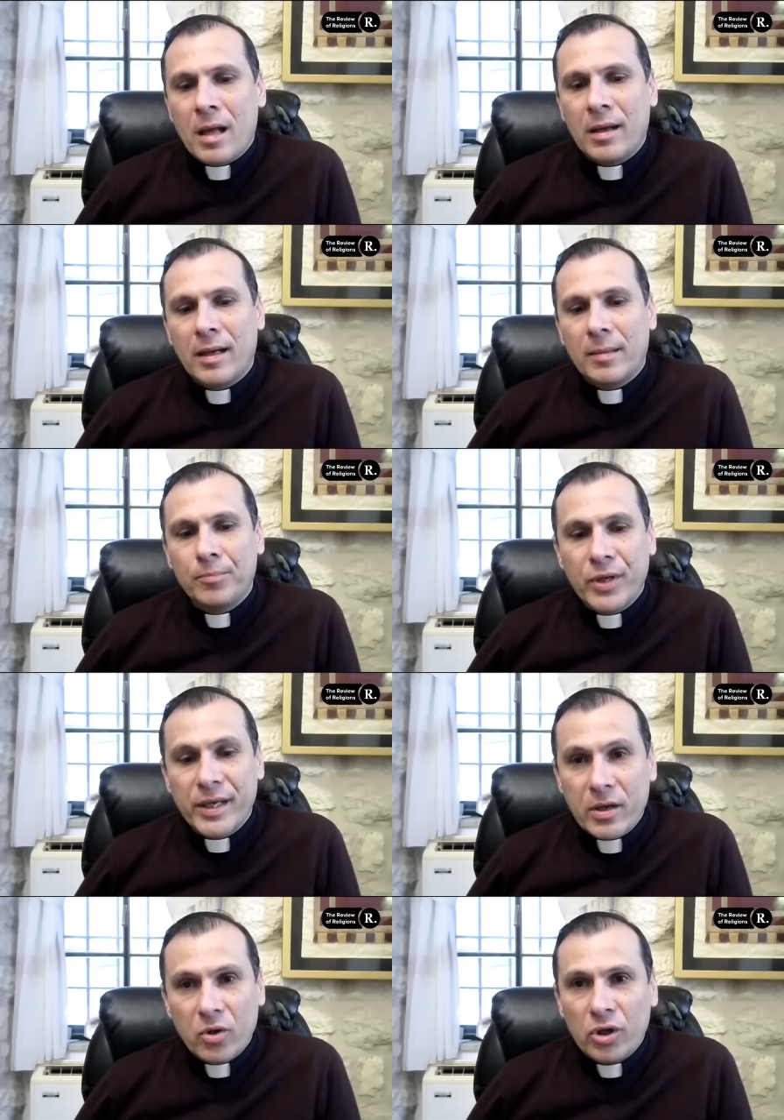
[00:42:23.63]
uh,
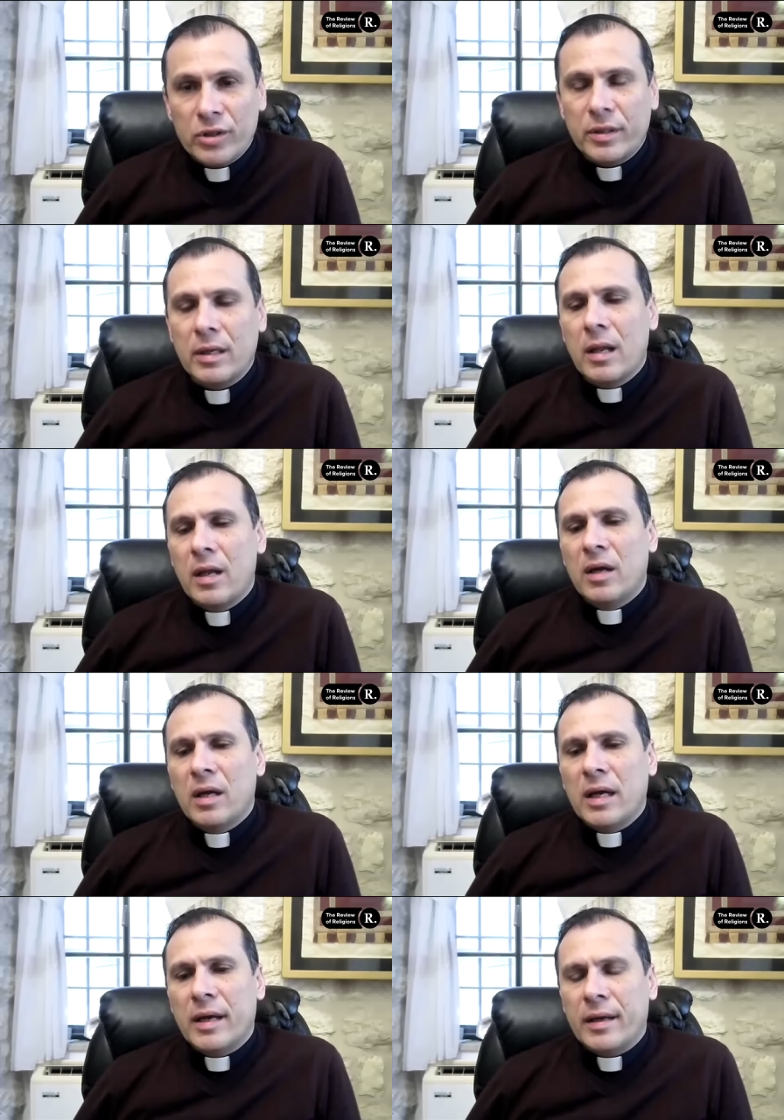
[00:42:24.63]
bringing good.
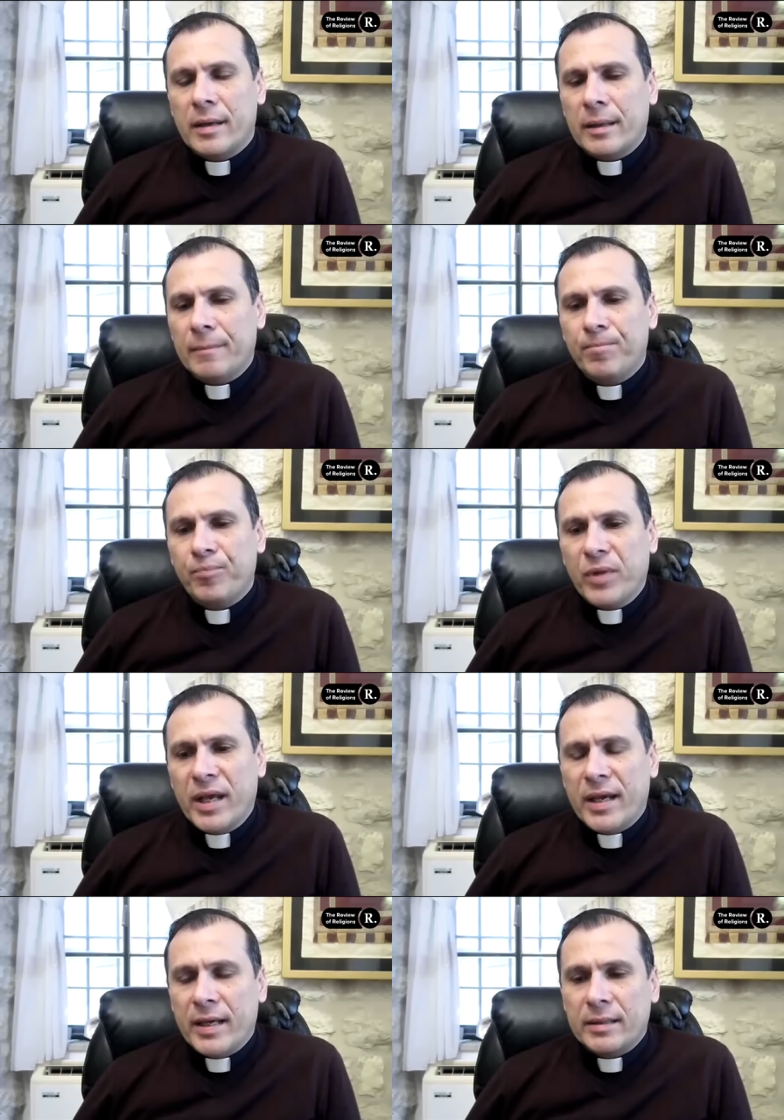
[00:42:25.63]
Um,
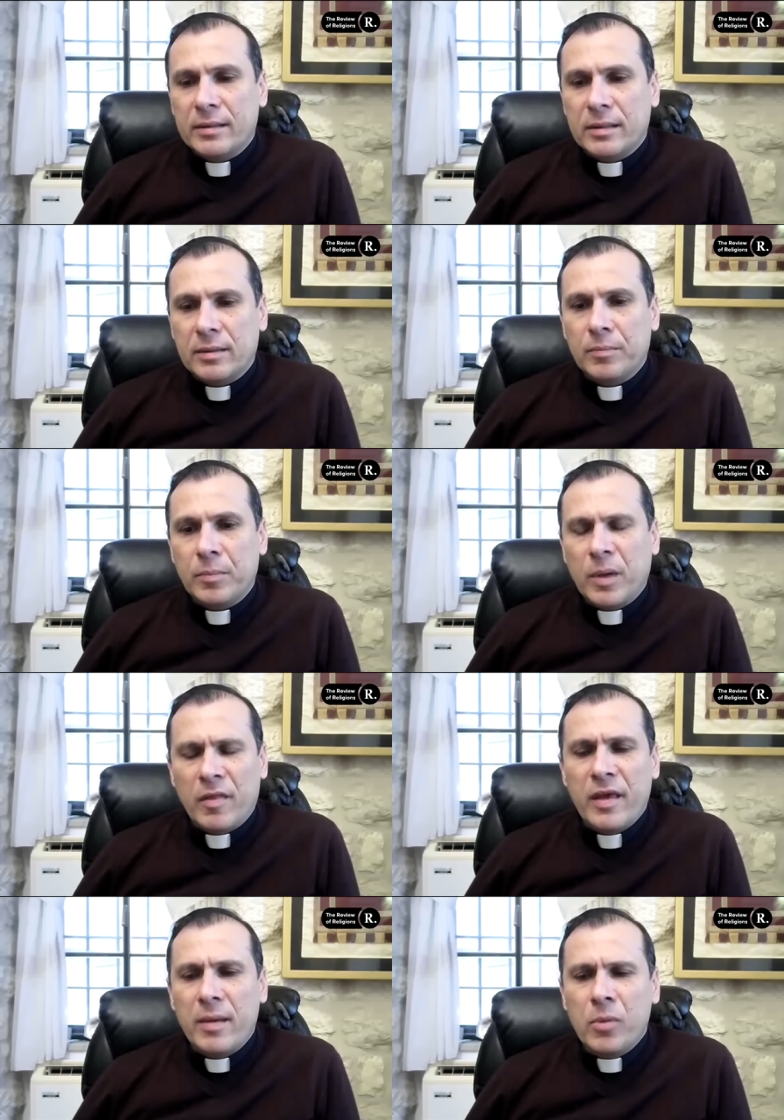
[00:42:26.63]
and
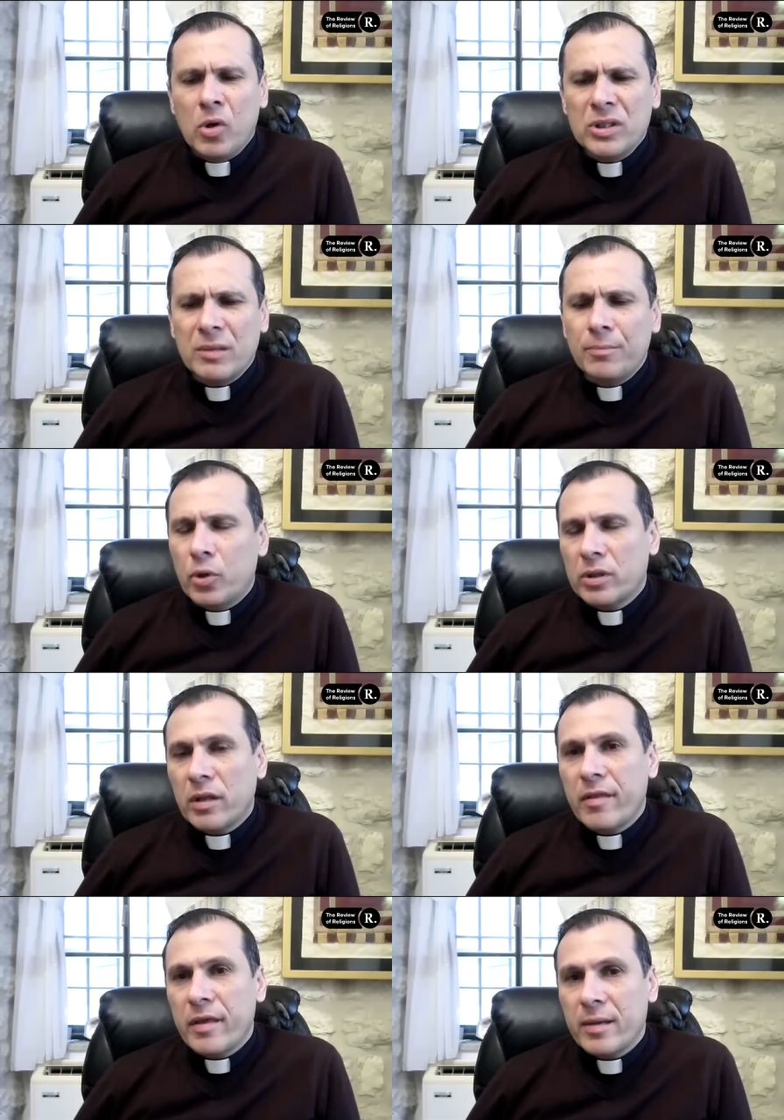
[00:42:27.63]
the most
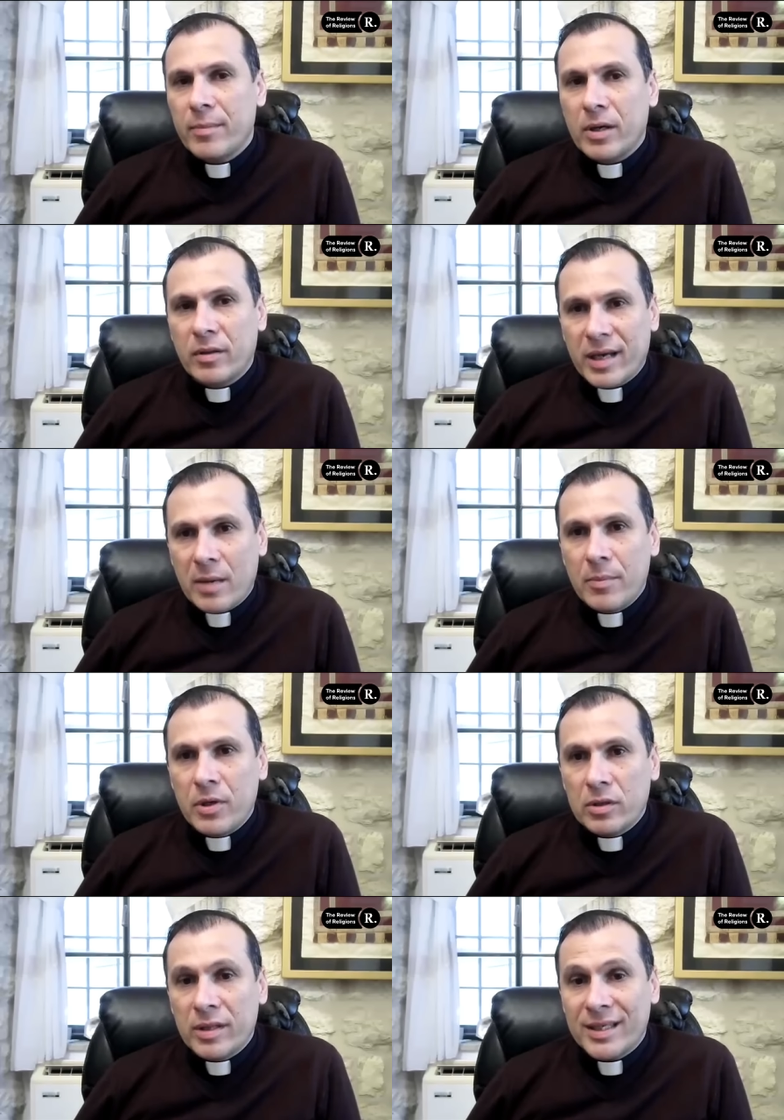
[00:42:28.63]
important thing about the
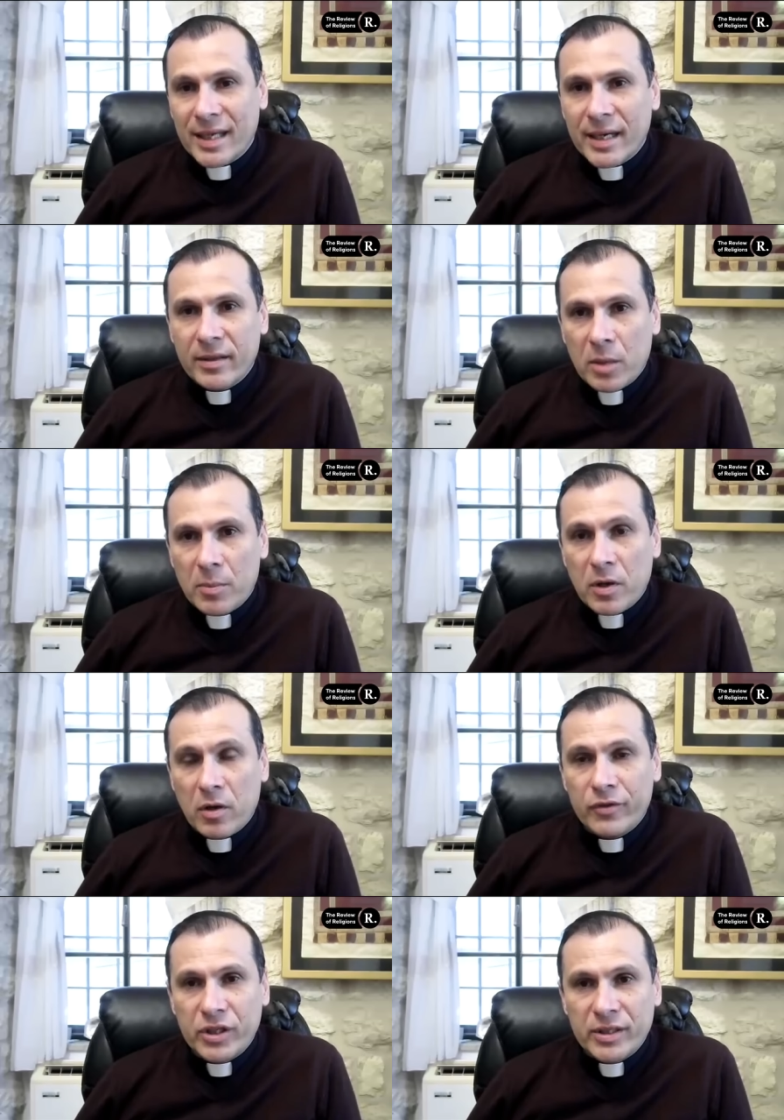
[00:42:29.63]
coming, the second coming
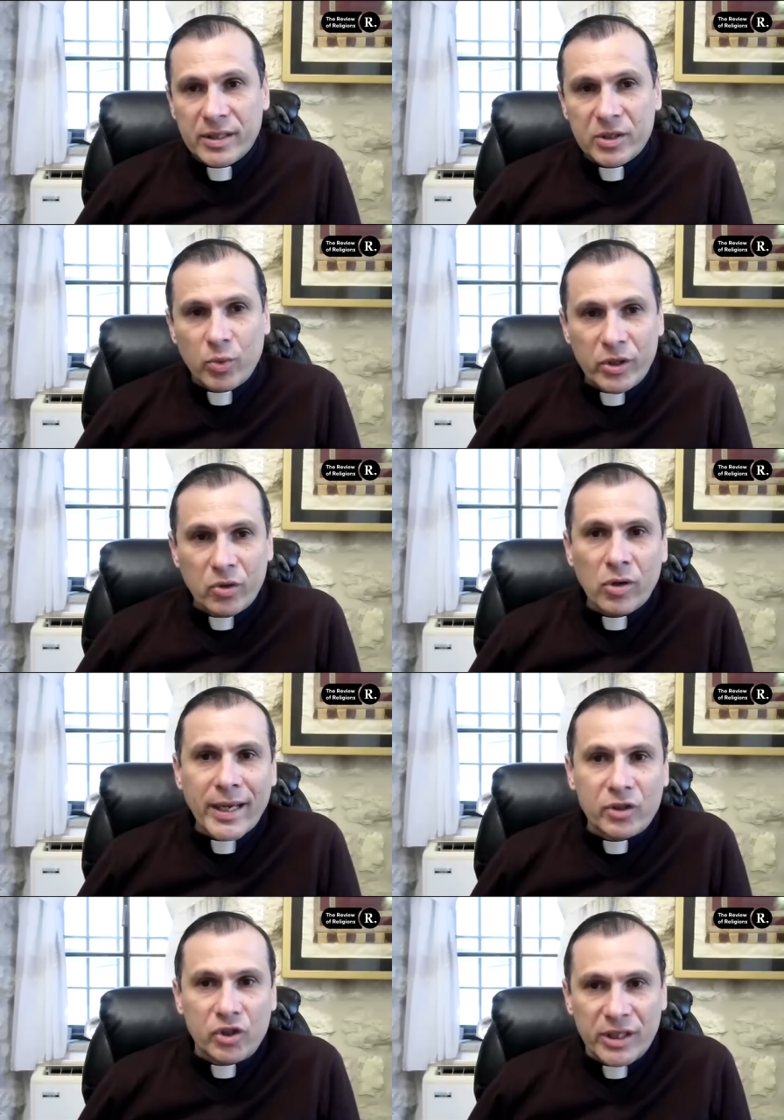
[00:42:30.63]
of Jesus, when you look
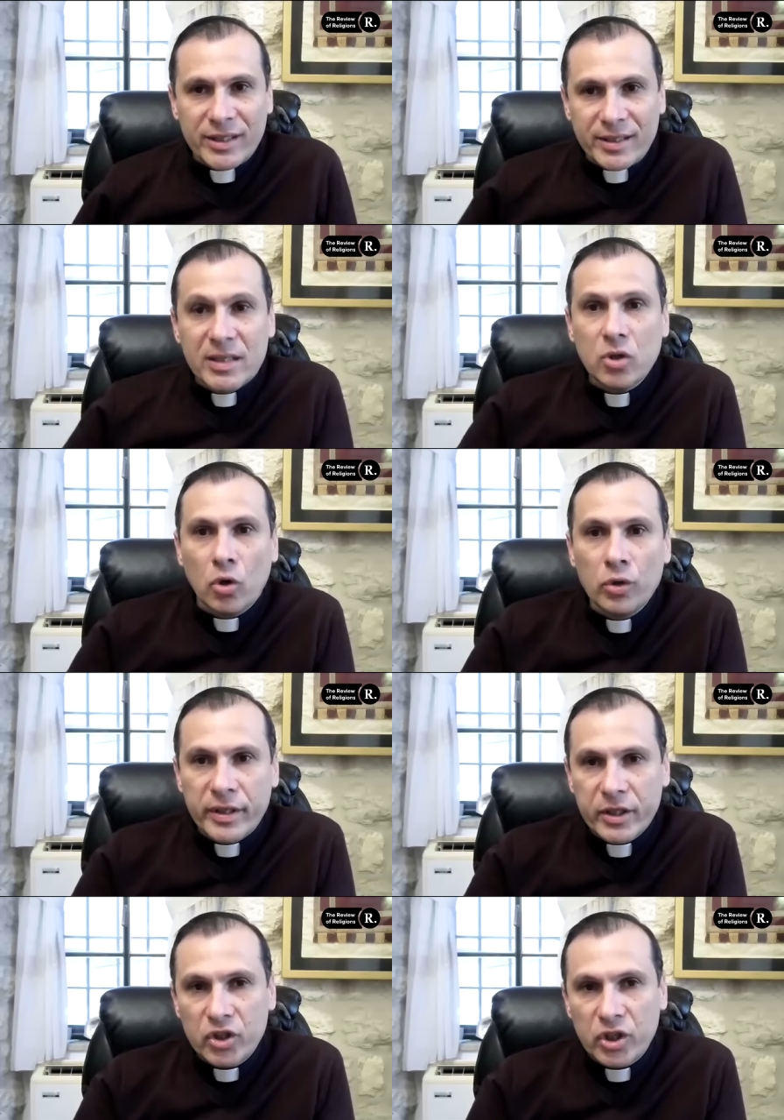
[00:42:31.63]
at Jesus's own
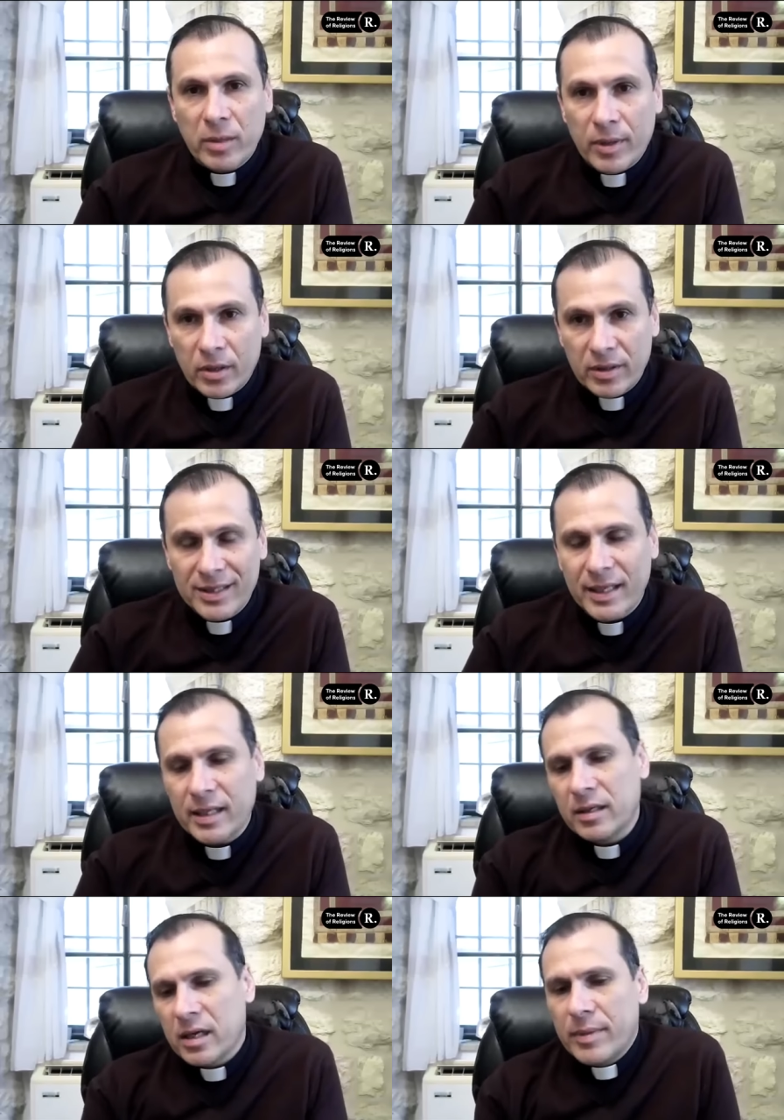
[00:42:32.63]
teaching about the
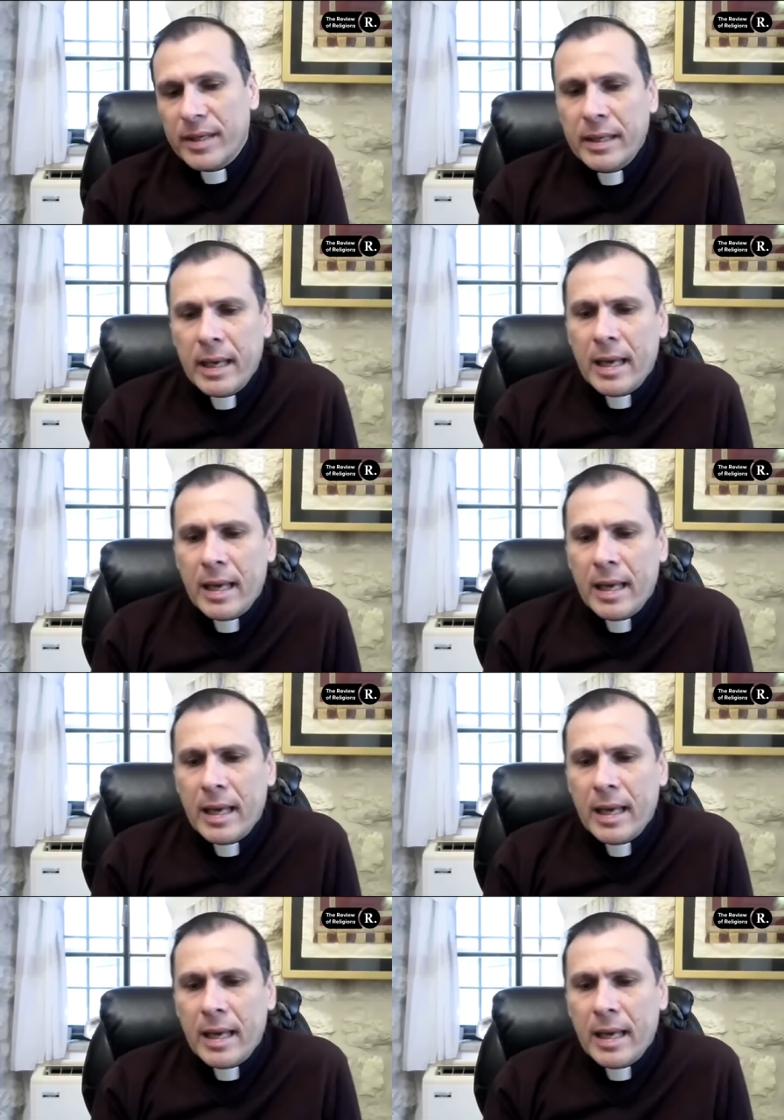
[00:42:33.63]
second coming,